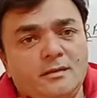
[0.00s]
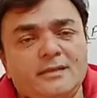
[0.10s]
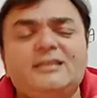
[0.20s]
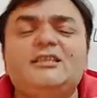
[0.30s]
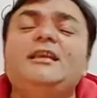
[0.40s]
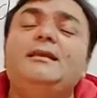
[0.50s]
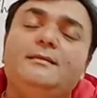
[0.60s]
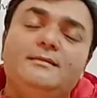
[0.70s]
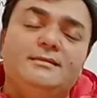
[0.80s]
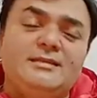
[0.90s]

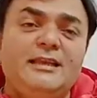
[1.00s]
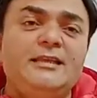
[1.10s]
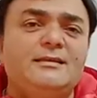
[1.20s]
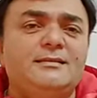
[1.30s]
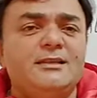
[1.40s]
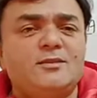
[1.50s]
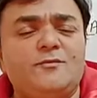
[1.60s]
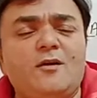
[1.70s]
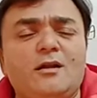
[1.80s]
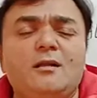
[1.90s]
Sea suggests
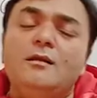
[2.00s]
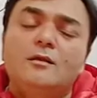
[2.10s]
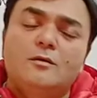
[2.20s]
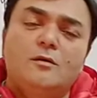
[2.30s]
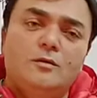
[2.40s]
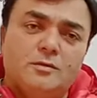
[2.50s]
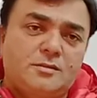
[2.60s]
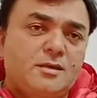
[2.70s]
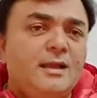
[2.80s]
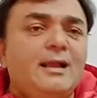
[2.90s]
for
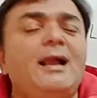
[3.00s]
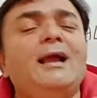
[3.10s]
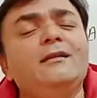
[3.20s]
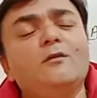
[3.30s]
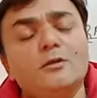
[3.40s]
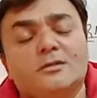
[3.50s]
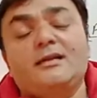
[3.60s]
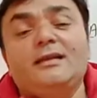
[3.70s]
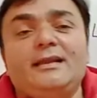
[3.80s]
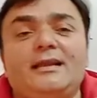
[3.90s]
coast and
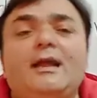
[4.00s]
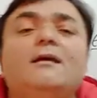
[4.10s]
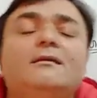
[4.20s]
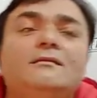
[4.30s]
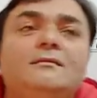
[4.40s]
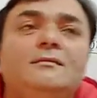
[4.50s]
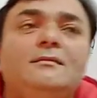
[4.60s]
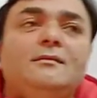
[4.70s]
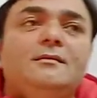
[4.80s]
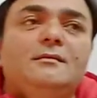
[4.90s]
coastal area.
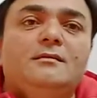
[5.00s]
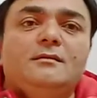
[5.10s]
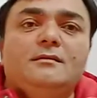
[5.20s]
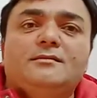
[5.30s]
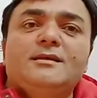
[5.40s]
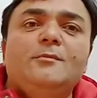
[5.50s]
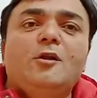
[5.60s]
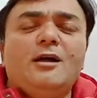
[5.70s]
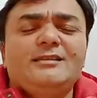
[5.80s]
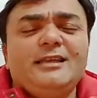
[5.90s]
Some
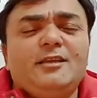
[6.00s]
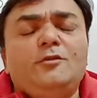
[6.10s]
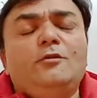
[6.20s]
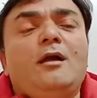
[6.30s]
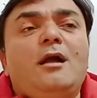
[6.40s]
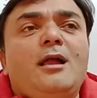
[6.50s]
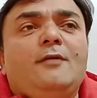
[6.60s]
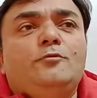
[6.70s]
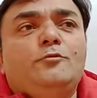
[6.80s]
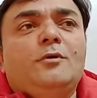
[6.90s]
logic you
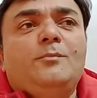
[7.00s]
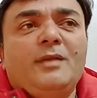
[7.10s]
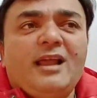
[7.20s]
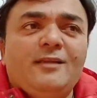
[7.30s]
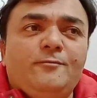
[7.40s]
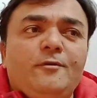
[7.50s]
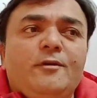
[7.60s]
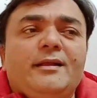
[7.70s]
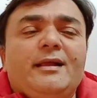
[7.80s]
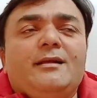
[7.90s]
have to apply
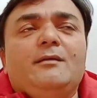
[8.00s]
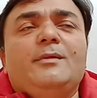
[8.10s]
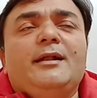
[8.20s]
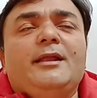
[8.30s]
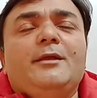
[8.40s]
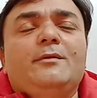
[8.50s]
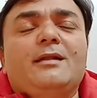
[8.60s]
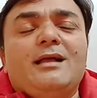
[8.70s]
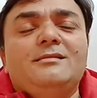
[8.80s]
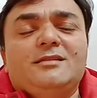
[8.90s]
for a
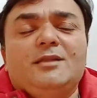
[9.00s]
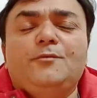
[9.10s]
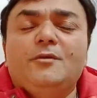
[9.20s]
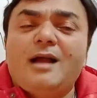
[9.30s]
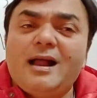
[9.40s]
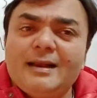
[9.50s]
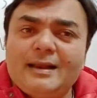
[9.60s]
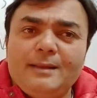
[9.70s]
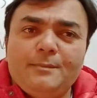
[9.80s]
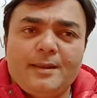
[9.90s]
particular answer if you can't
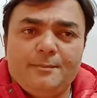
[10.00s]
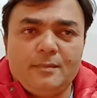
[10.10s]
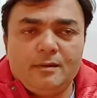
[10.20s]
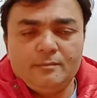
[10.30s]
remember.